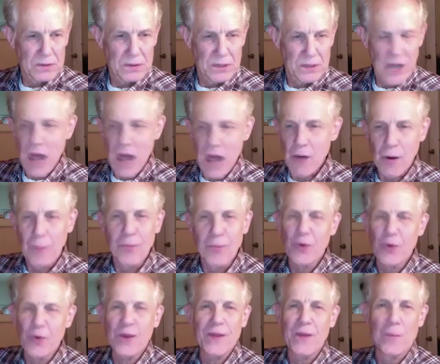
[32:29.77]
Yeah, well,
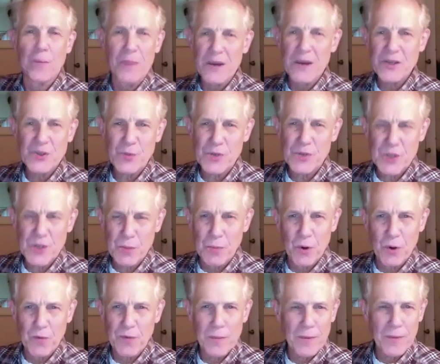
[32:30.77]
Beauty and the Beast was a
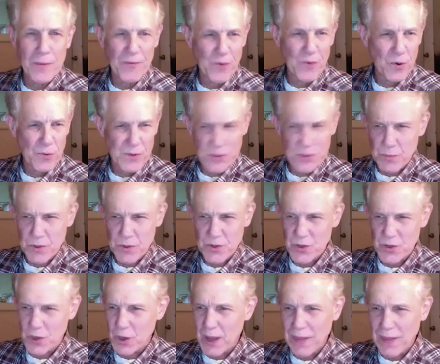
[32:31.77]
movie before it was a
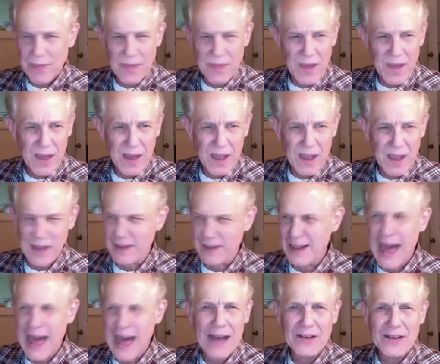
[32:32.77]
musical, I think, and
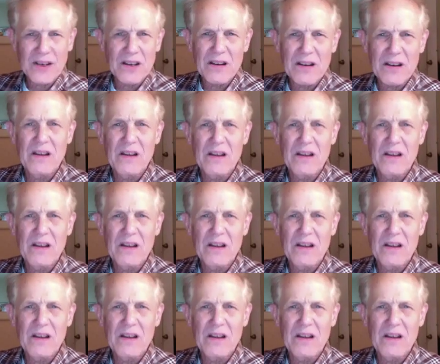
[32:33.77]
Aladdin.